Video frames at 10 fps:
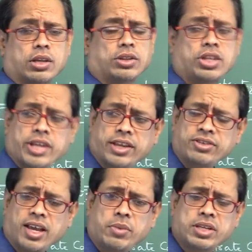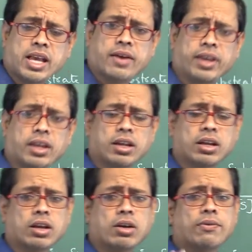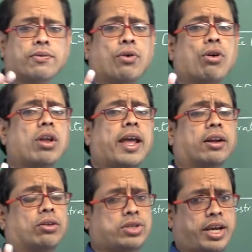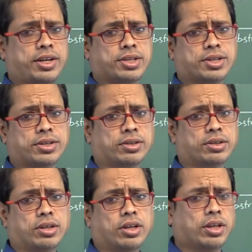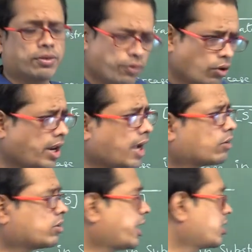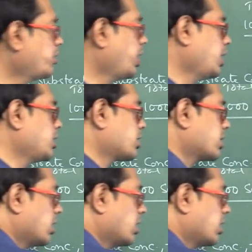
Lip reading: This enzyme is having 4 active sites. 4 active sites means,